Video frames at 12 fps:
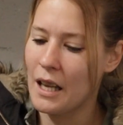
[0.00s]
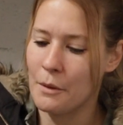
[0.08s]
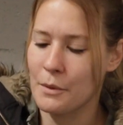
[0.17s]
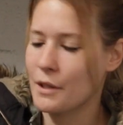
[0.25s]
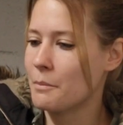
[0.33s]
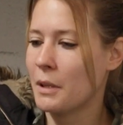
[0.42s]

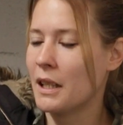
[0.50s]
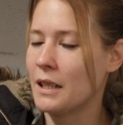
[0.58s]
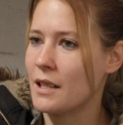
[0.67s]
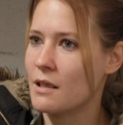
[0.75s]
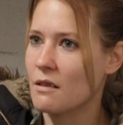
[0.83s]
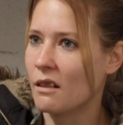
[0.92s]
It was
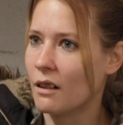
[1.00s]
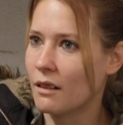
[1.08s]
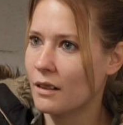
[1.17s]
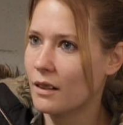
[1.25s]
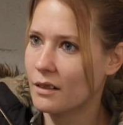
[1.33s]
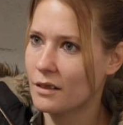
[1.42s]
completely
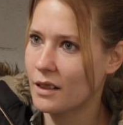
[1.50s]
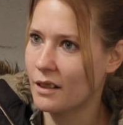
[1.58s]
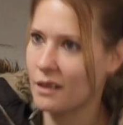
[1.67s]
stock, you